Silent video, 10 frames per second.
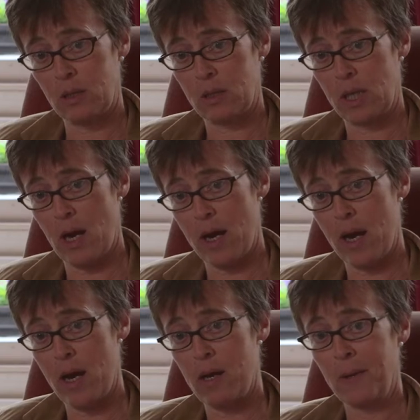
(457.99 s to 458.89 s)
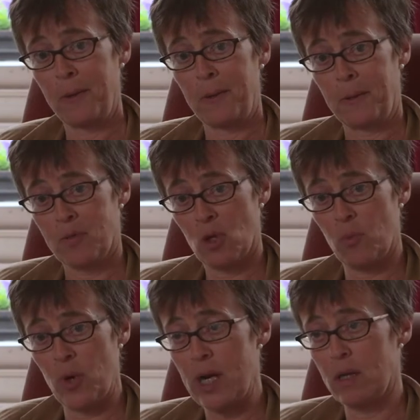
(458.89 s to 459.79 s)
the CIA, Tom
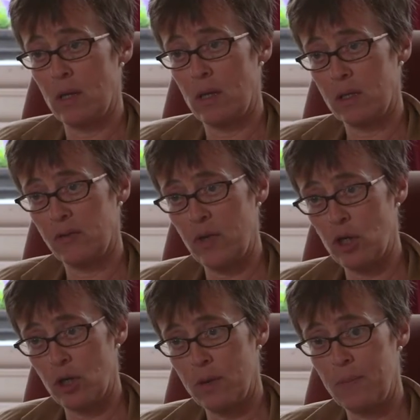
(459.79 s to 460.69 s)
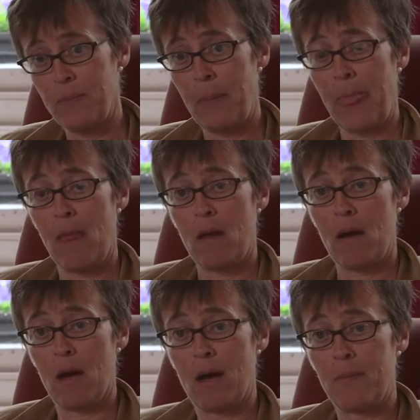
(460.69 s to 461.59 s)
Braden and his division,
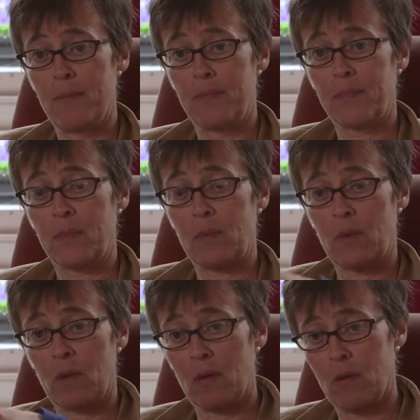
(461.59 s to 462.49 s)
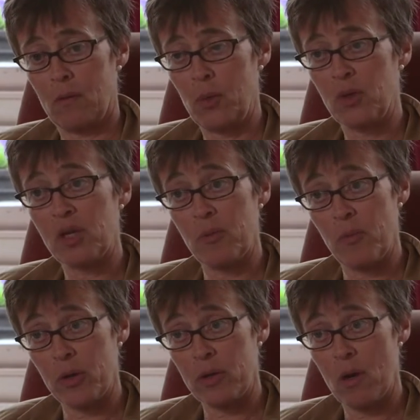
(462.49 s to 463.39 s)
um, the Museum of
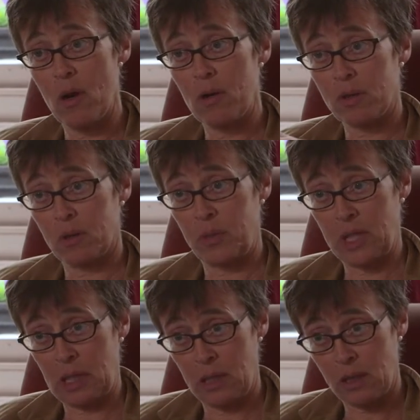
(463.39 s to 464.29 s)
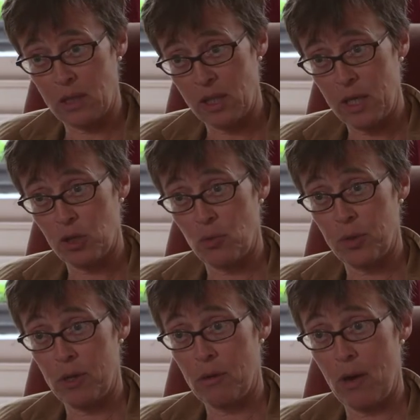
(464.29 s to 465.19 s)
Modern Art, particularly its international
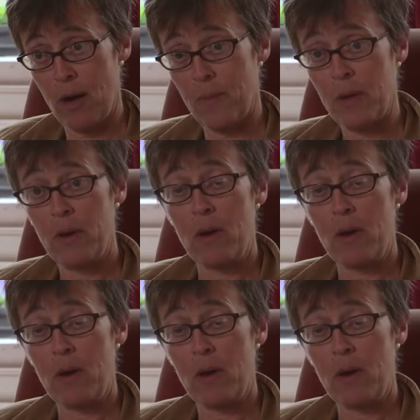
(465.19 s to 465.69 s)
program,